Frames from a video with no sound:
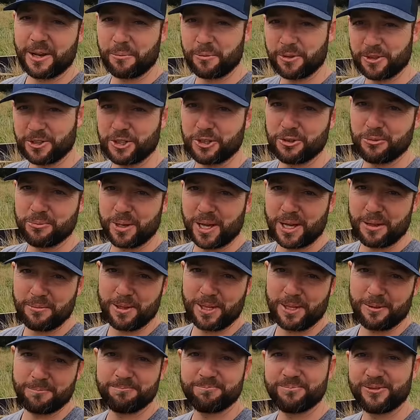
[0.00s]
number two
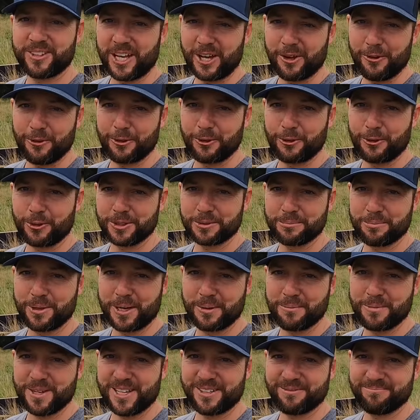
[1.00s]
baby, Eleanor's
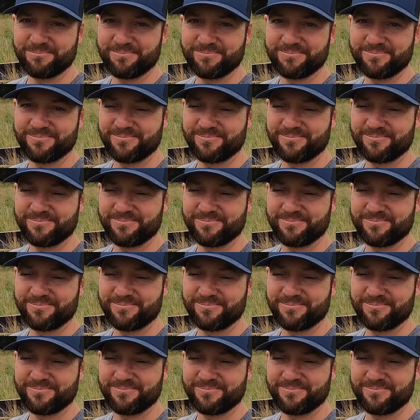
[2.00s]
baby.